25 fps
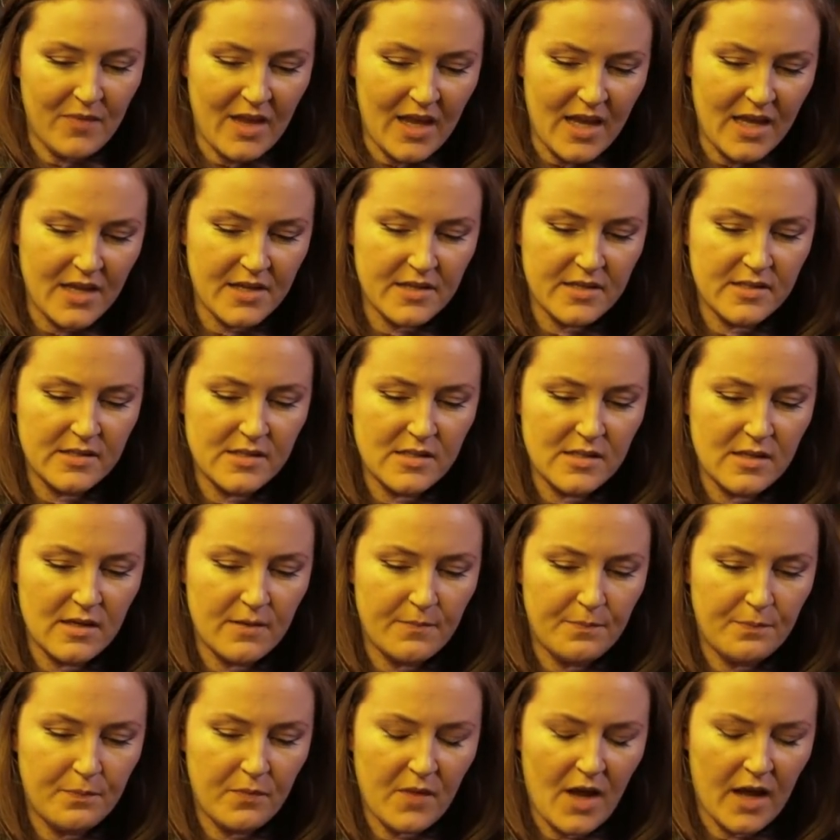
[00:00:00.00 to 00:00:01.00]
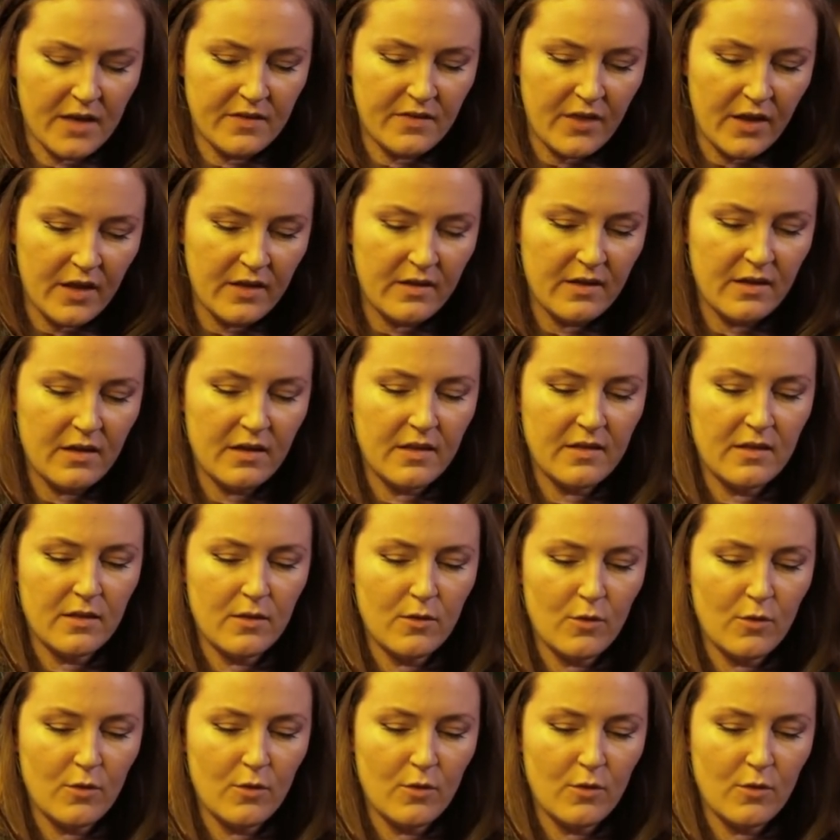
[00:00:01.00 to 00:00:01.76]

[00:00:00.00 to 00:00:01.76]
is I think that